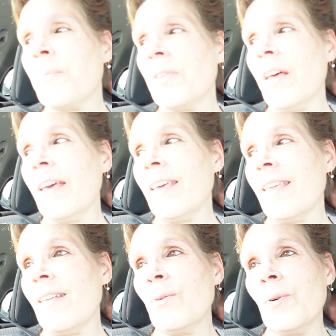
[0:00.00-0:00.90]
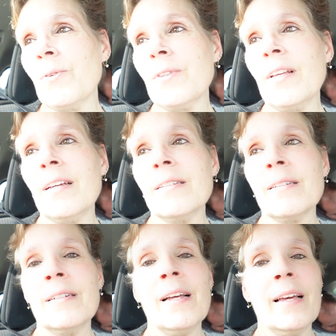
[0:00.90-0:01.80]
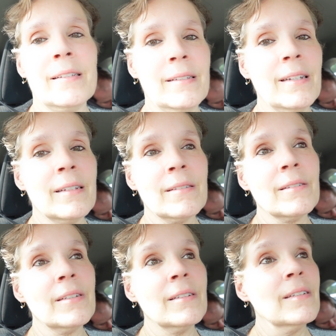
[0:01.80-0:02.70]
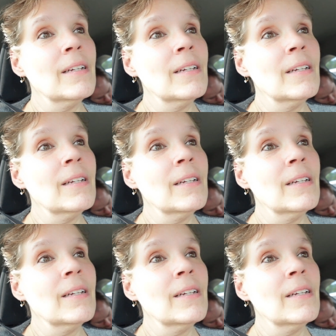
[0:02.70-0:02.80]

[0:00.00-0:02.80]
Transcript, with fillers: but like, oh, that is a nice Tesla.